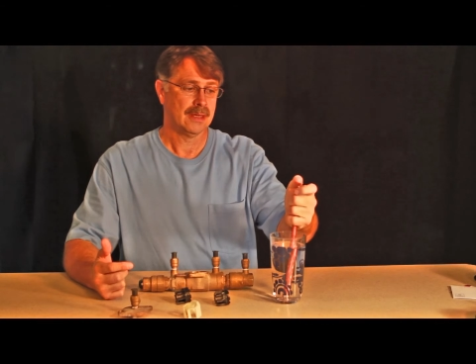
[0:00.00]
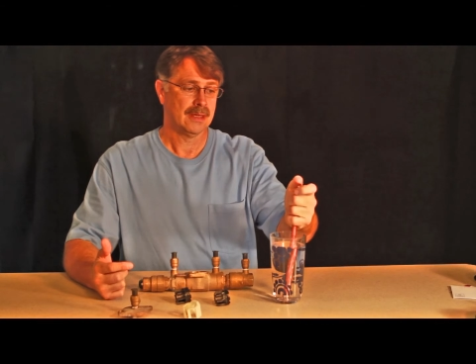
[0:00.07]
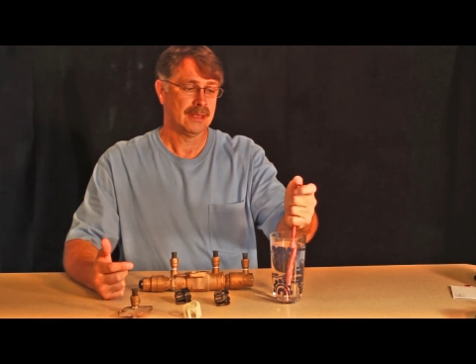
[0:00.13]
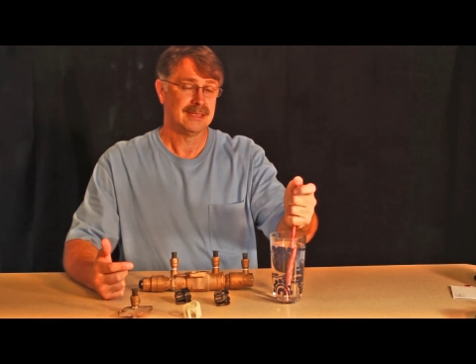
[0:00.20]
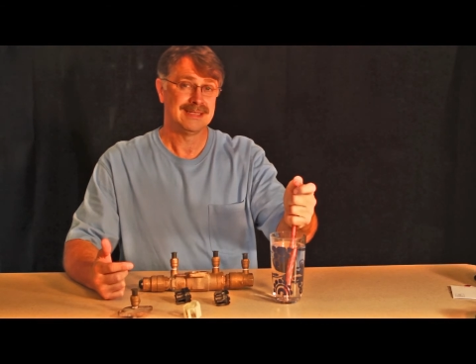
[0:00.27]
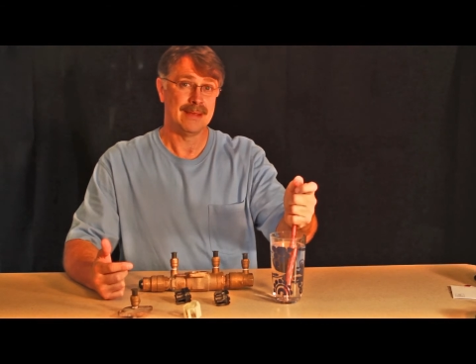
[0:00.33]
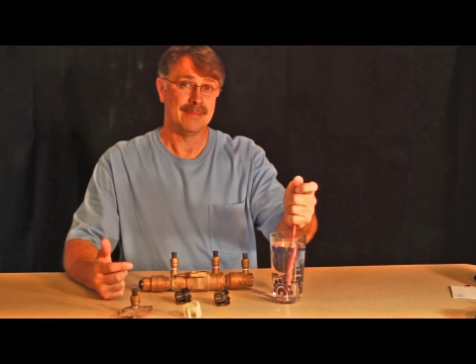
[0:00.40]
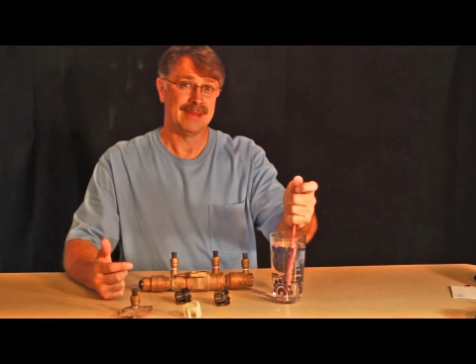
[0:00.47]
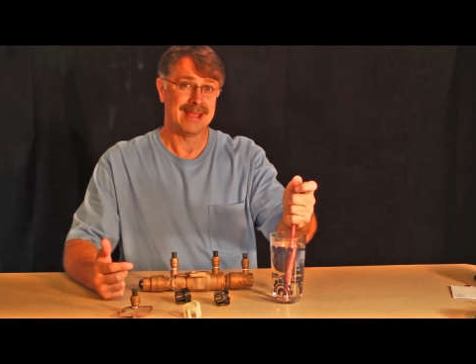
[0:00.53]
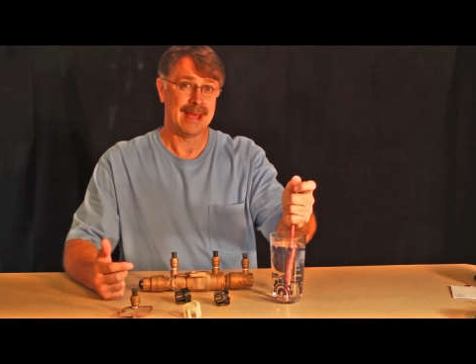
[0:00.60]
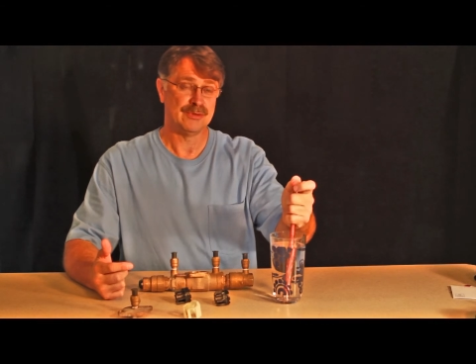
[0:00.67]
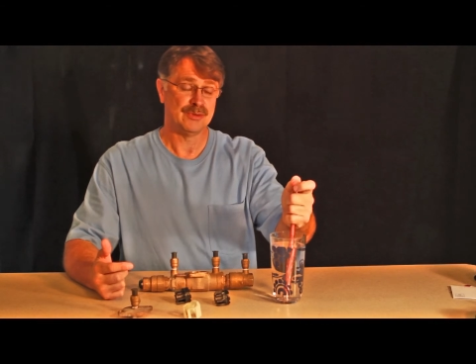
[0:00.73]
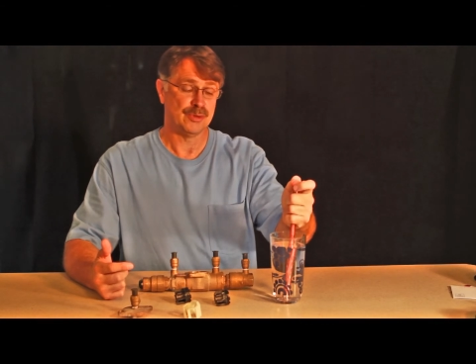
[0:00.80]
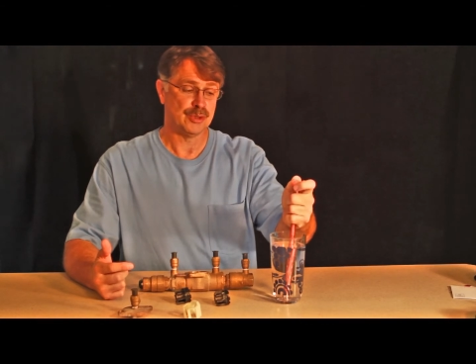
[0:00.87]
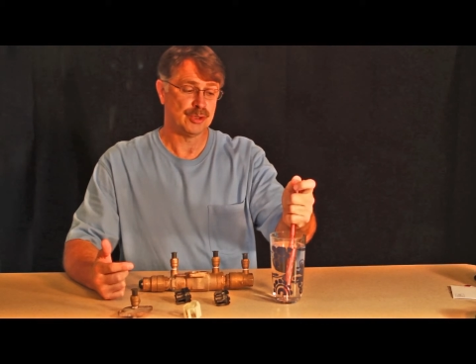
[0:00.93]
Same thing
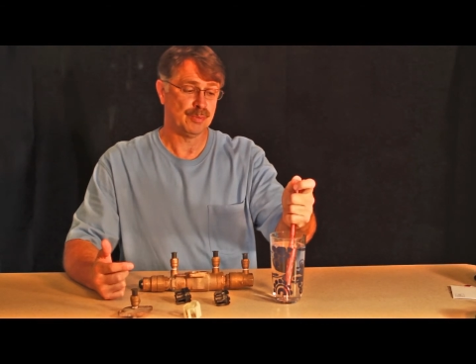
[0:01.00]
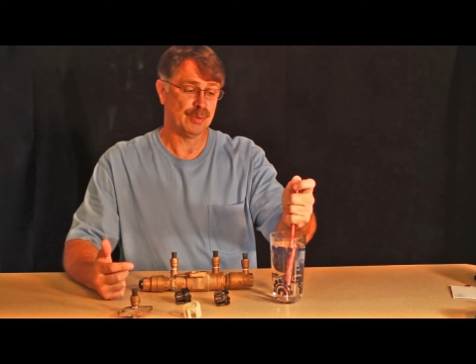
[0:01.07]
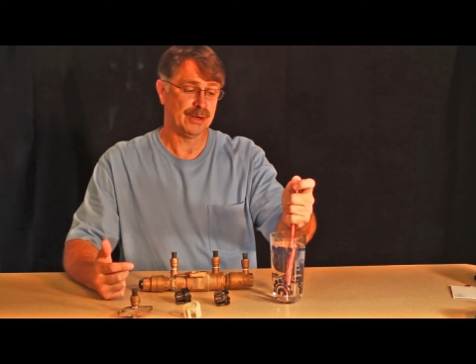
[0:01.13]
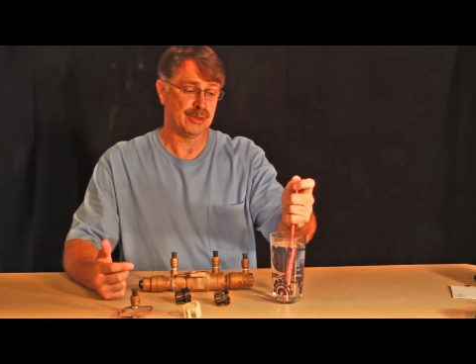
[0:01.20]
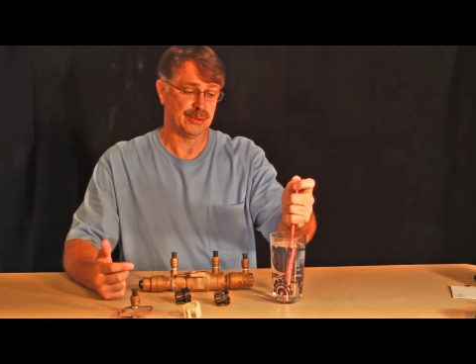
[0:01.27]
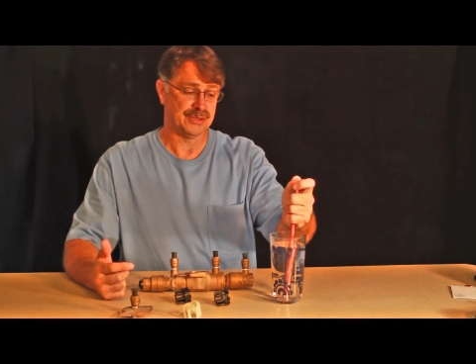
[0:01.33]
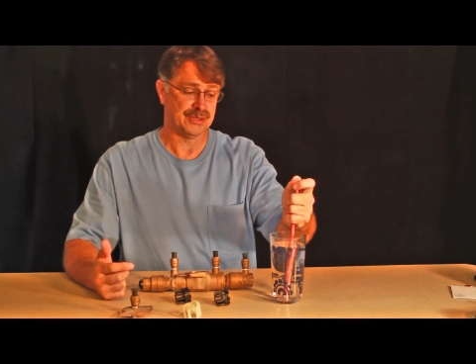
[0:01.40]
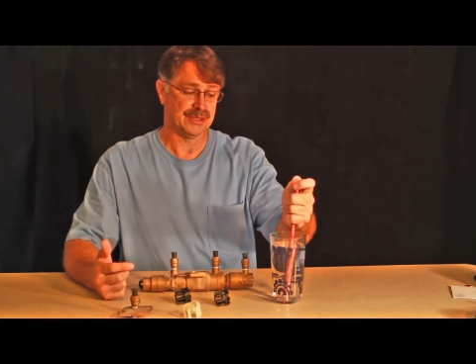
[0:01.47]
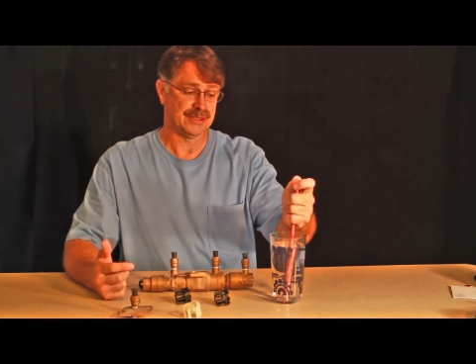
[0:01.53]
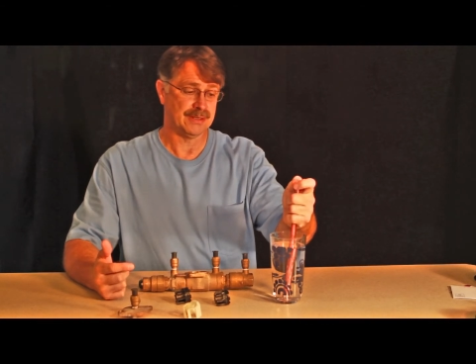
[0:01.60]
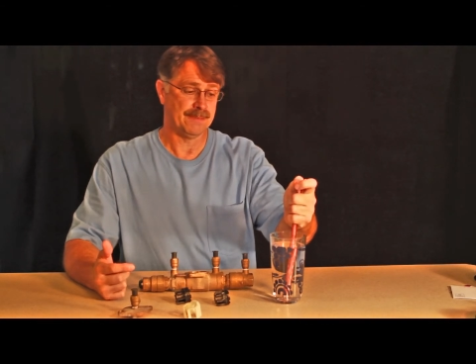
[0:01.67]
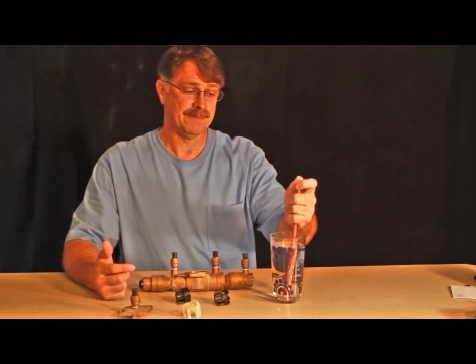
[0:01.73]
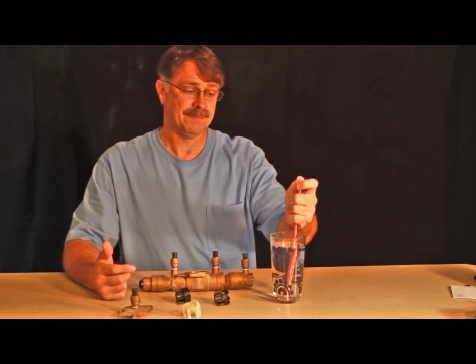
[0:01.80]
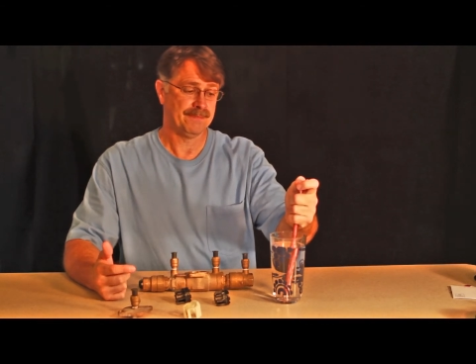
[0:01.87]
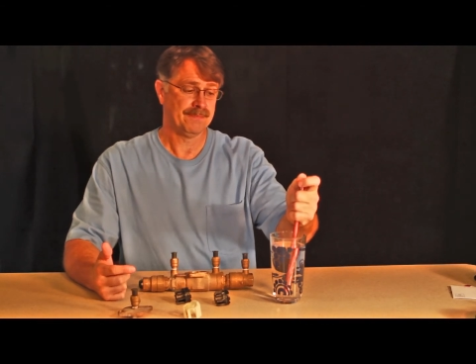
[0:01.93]
happens with your sprinkler
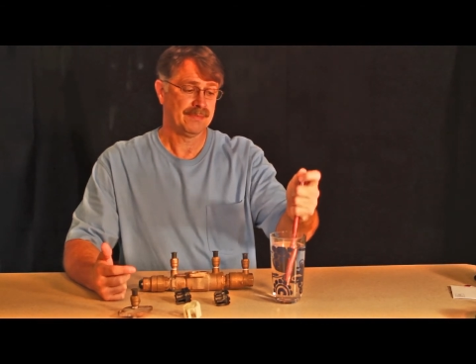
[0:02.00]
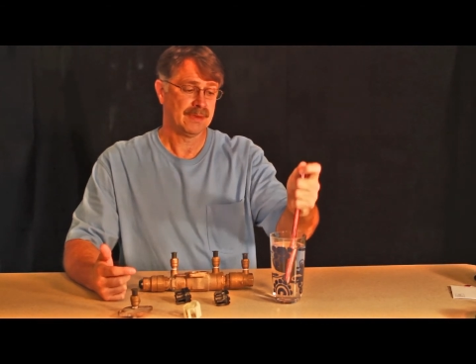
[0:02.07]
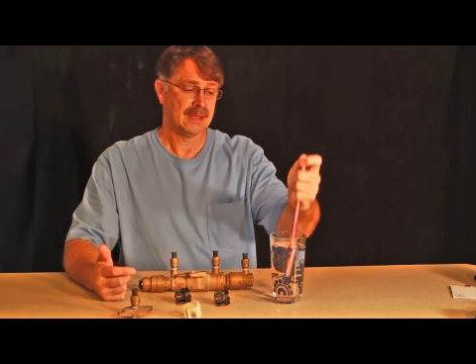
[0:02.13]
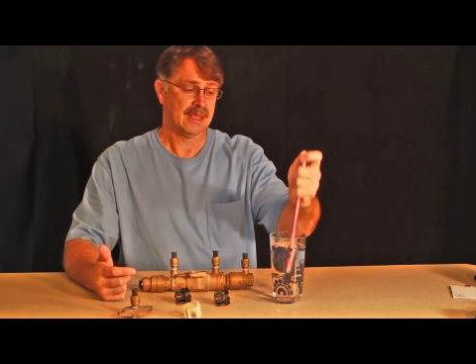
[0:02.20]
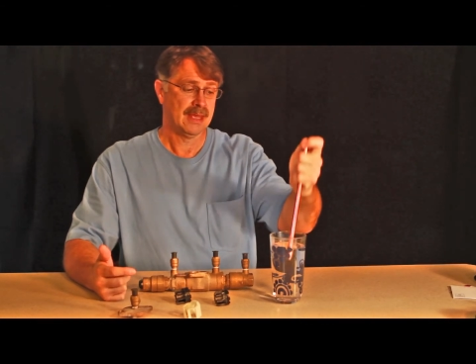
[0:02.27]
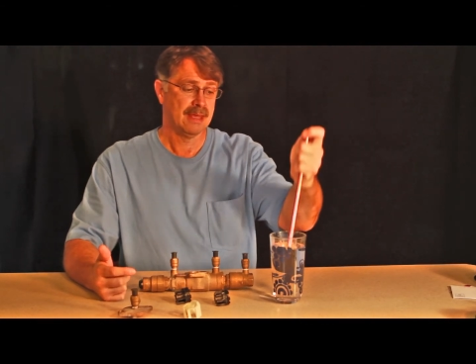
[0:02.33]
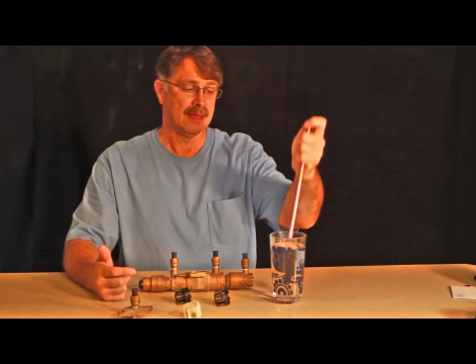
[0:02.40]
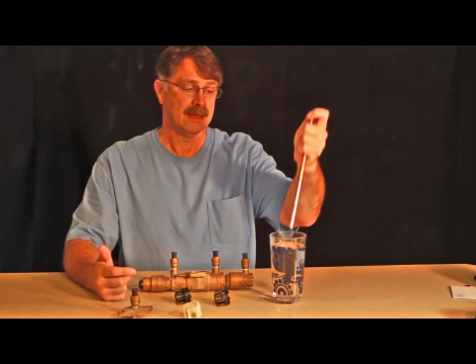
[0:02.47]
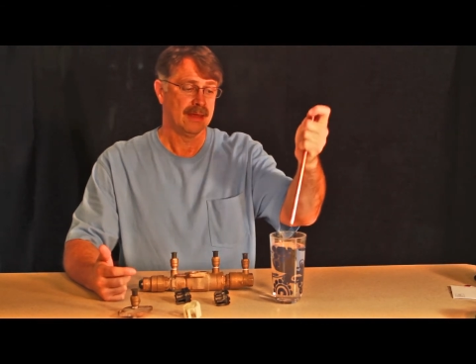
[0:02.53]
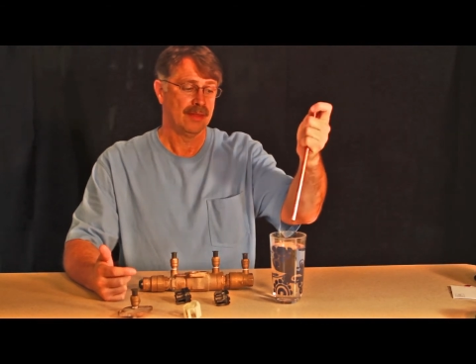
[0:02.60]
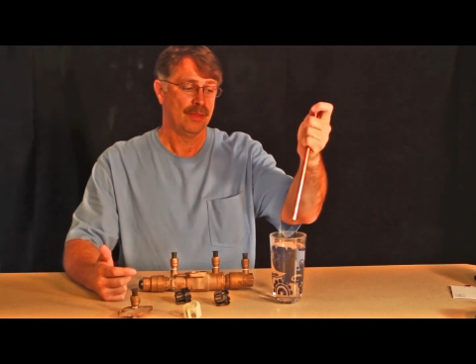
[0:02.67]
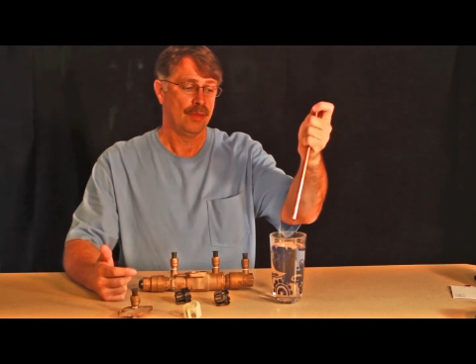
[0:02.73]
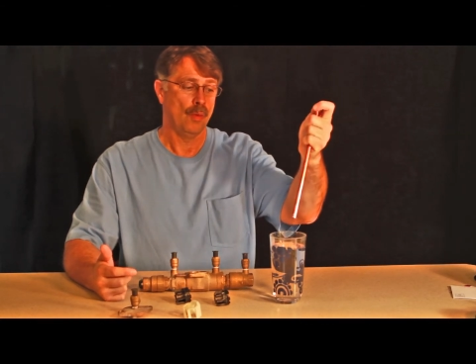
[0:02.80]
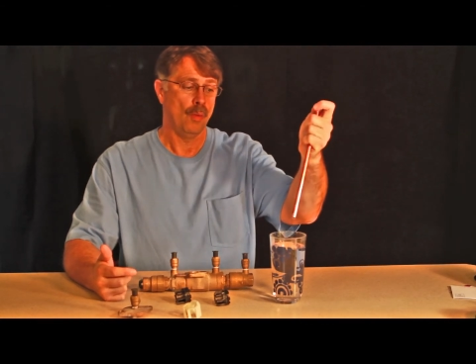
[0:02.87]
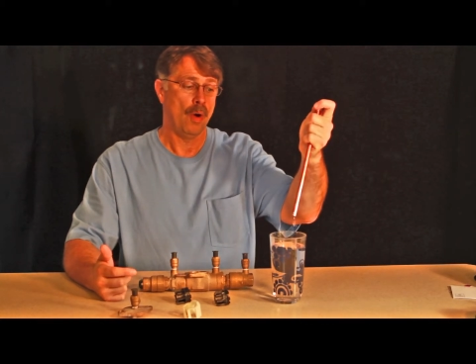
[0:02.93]
system.
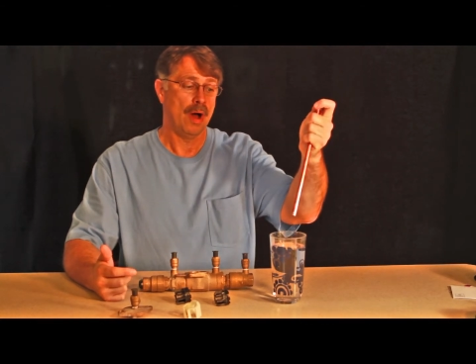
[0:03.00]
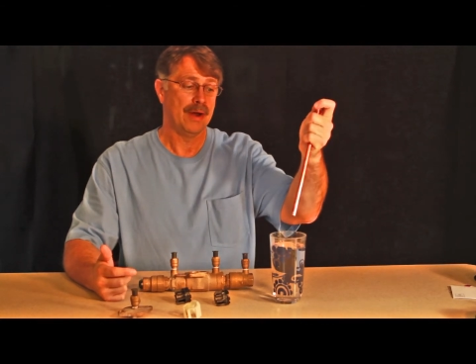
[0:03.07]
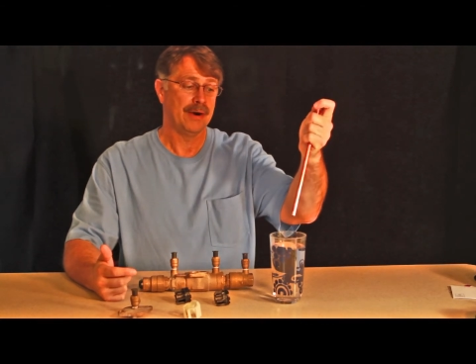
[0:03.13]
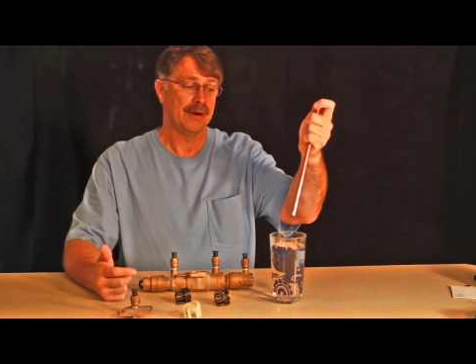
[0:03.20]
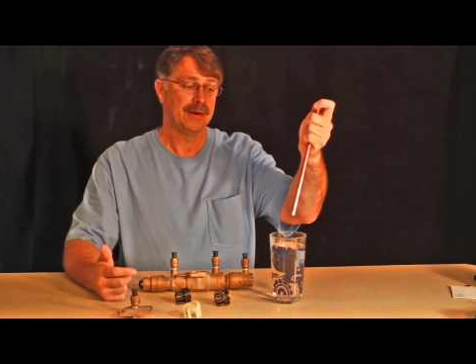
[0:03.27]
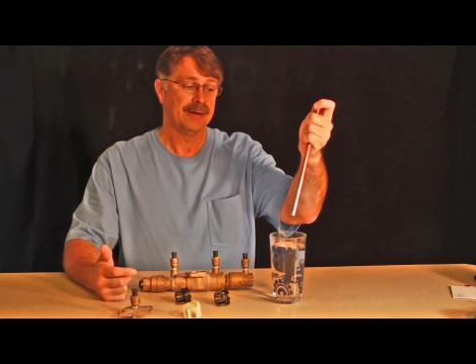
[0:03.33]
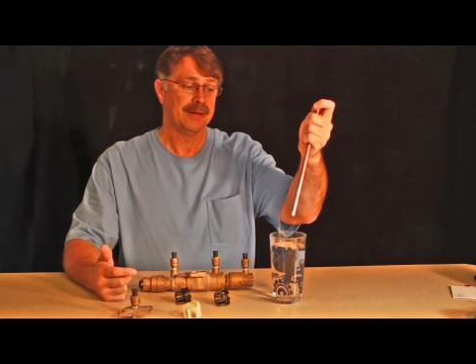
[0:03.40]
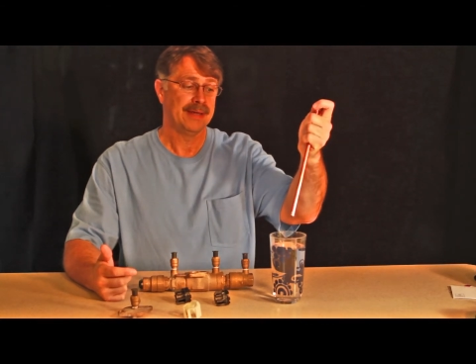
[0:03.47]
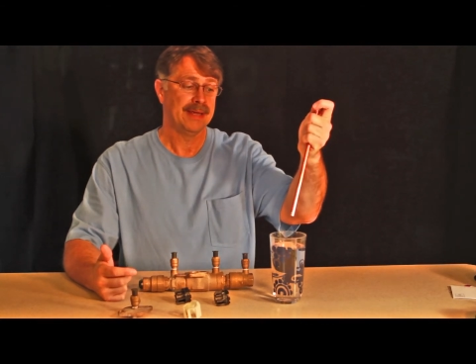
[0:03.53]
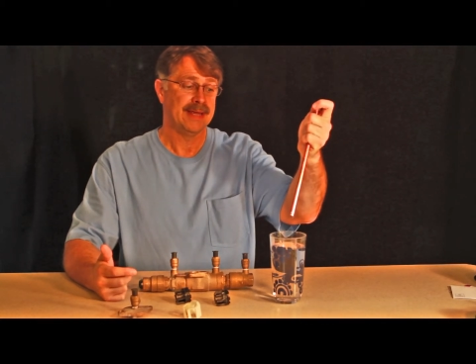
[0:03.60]
The water